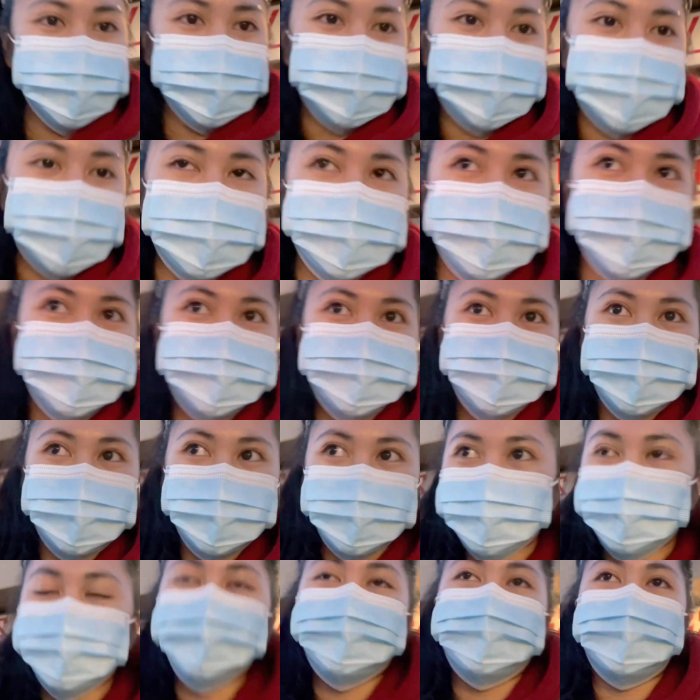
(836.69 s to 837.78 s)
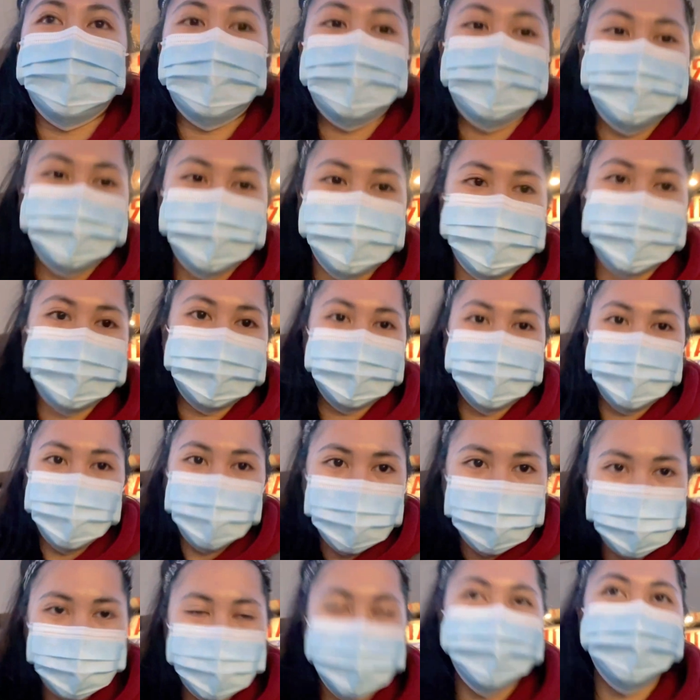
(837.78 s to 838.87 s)
did their grocery. We're
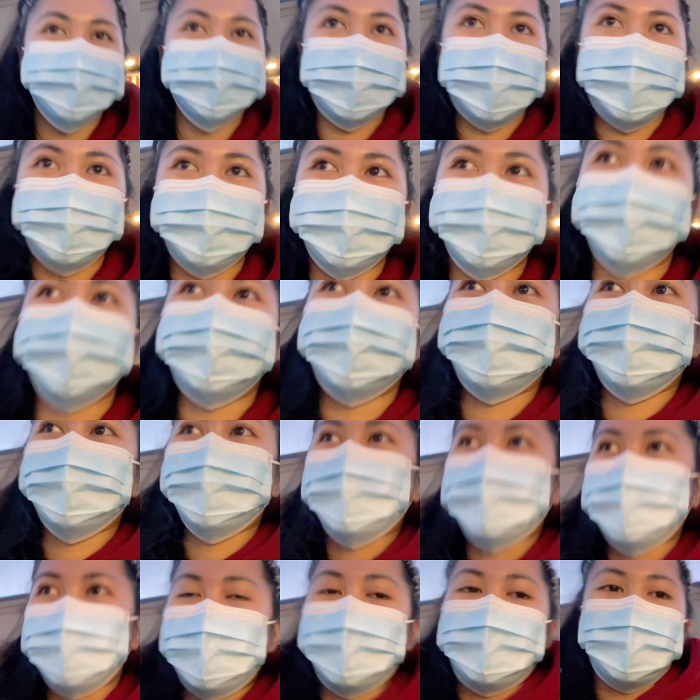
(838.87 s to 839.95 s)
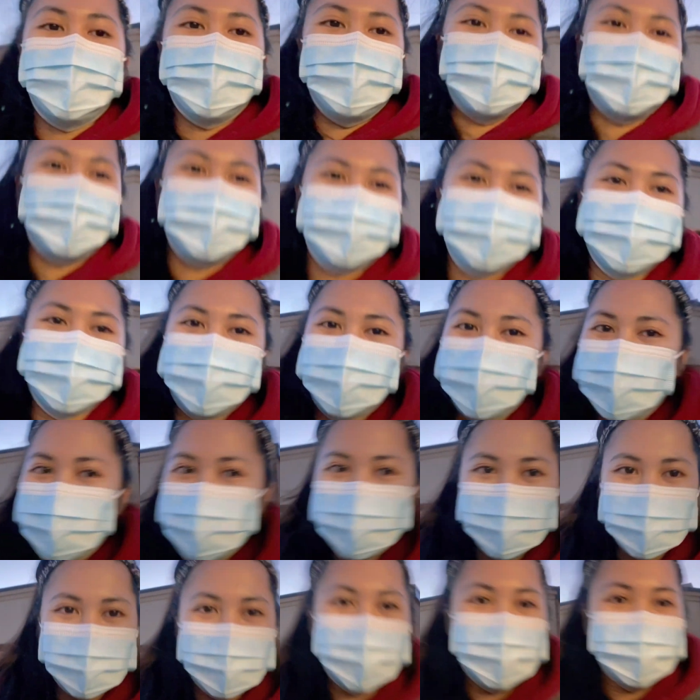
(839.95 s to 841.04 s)
going home now. Uh, as you
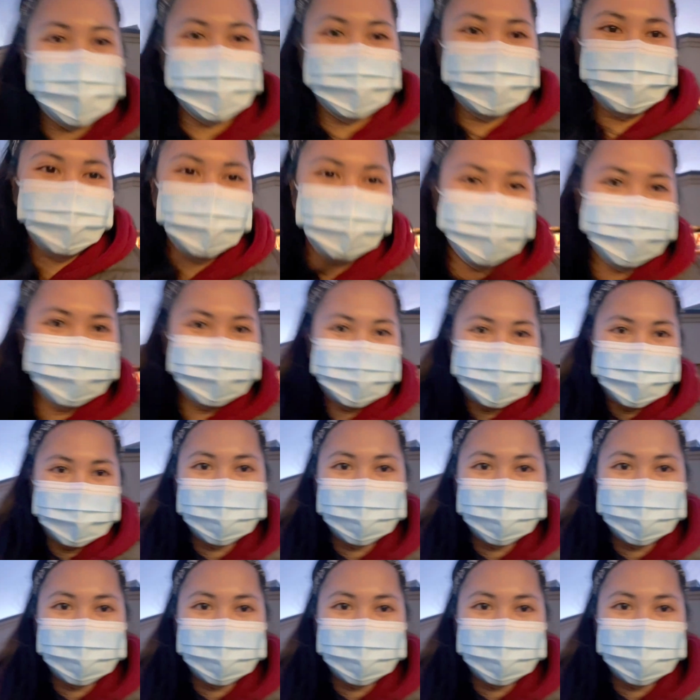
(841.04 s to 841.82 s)
can see, it's already